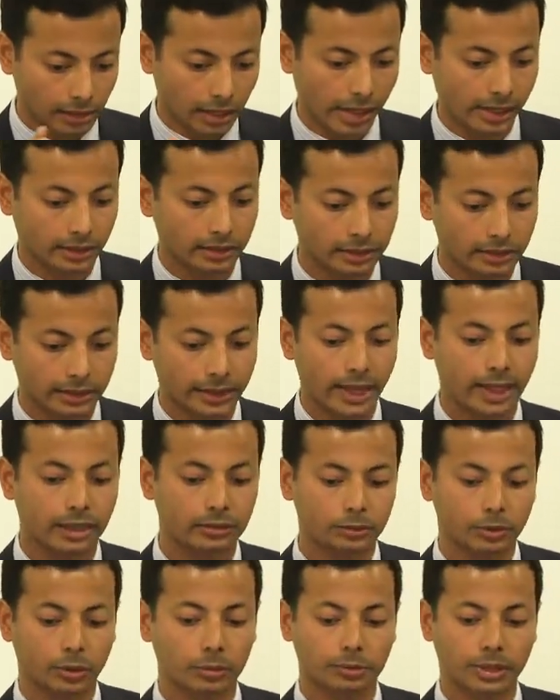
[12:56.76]
And that
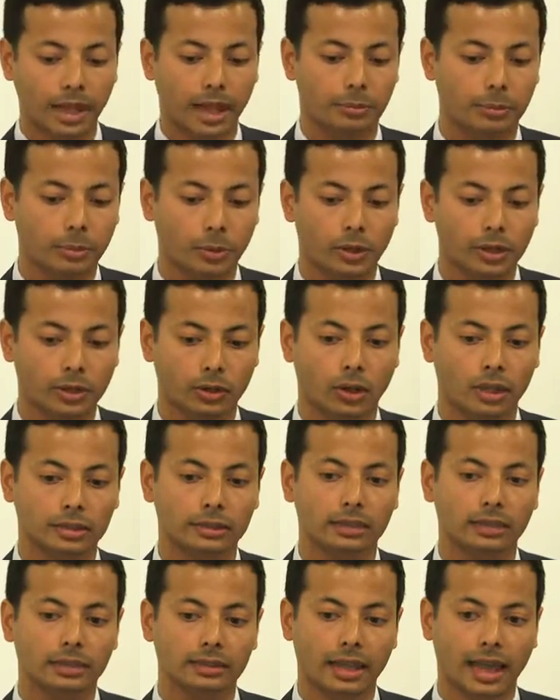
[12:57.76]
from that point
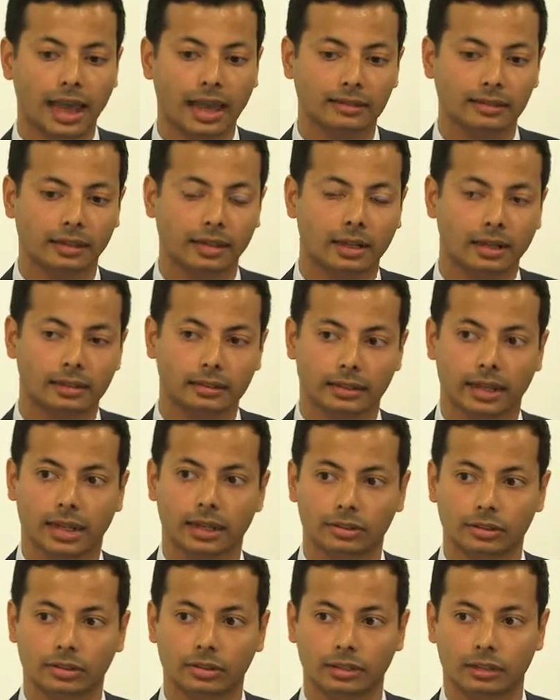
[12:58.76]
on, the asset
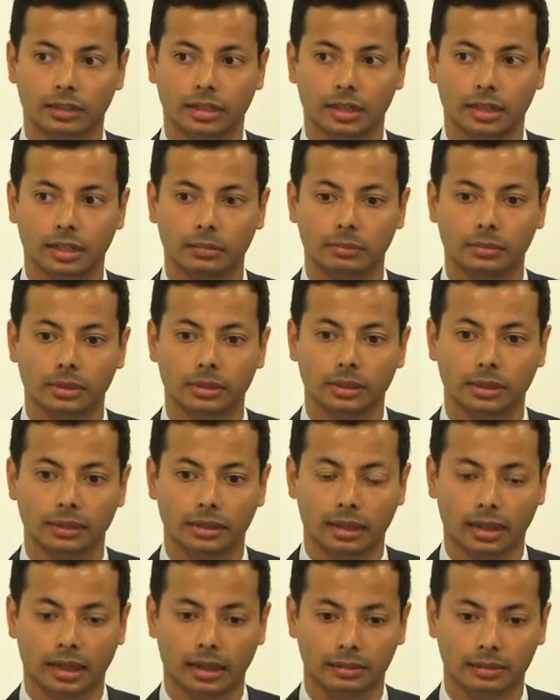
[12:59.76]
allocation team
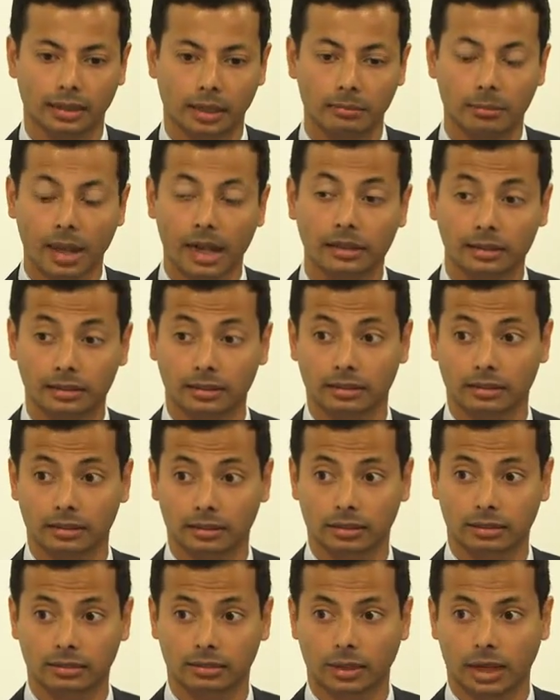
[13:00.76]
that manages
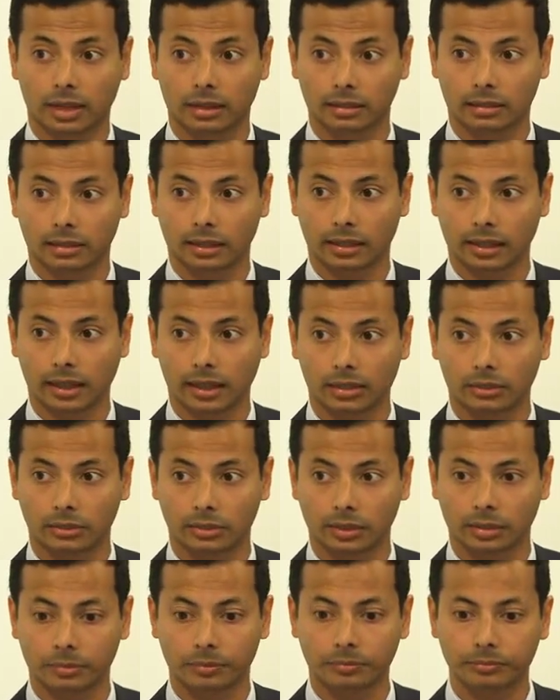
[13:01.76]
this strategy at
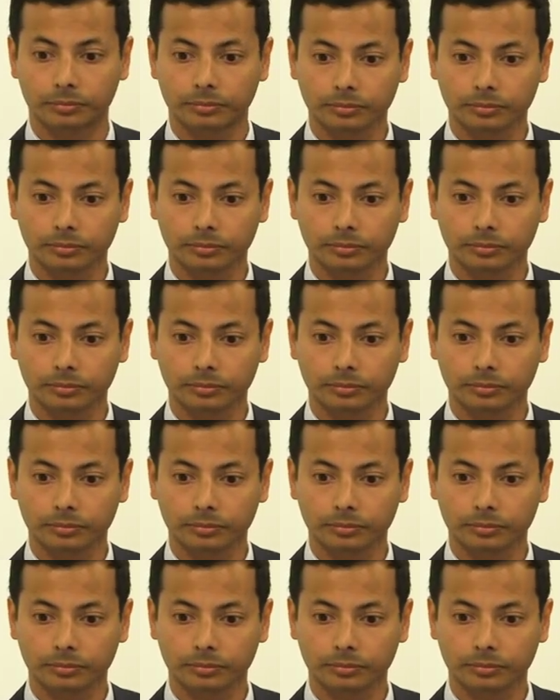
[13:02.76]
LGIM,